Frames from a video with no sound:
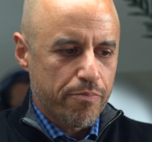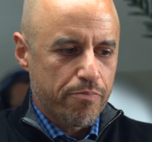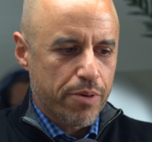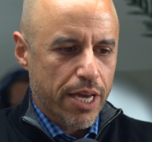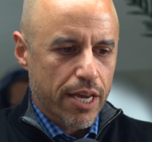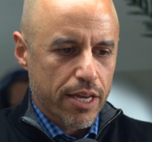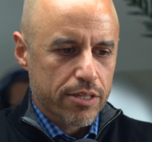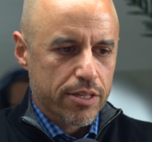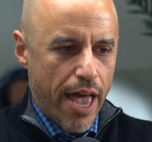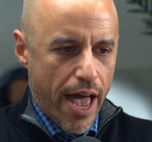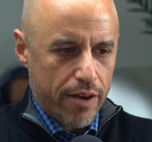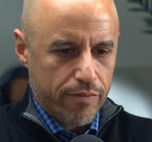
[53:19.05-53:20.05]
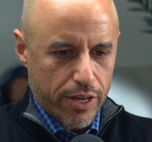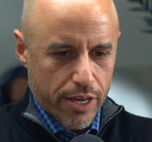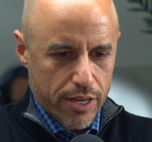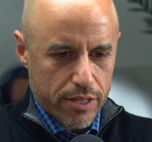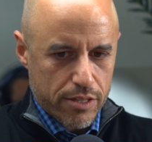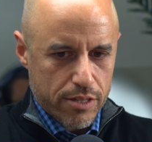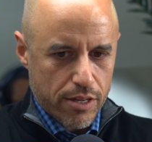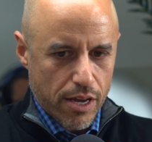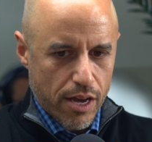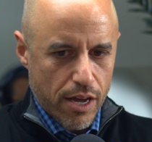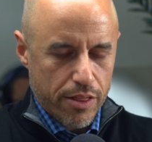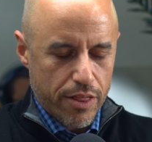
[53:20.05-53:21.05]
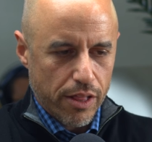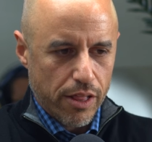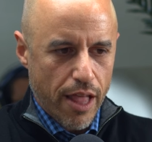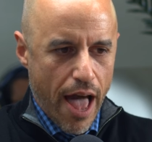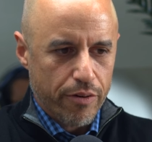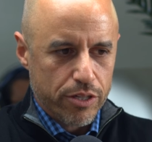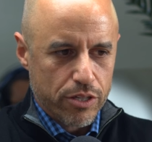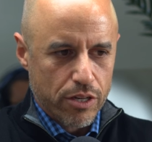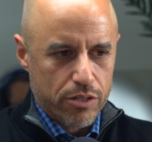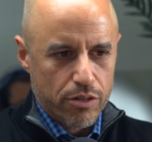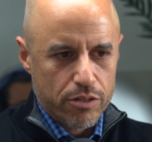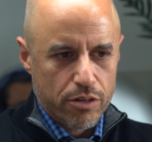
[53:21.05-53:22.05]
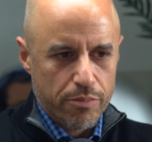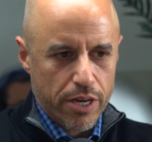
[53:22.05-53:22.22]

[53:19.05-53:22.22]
biggest advocates, the loudest on social